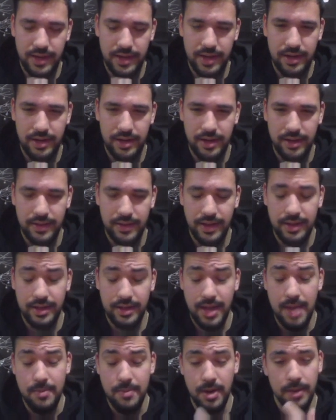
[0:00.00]
and that
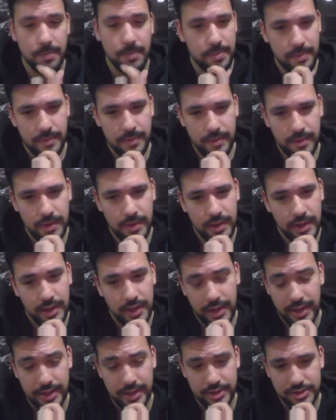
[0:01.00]
came up,
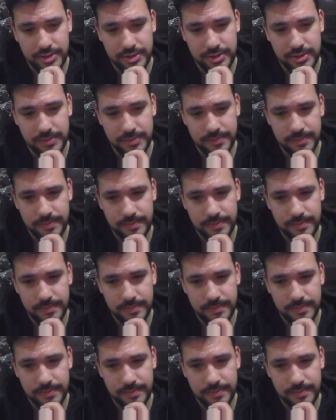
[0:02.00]
actually.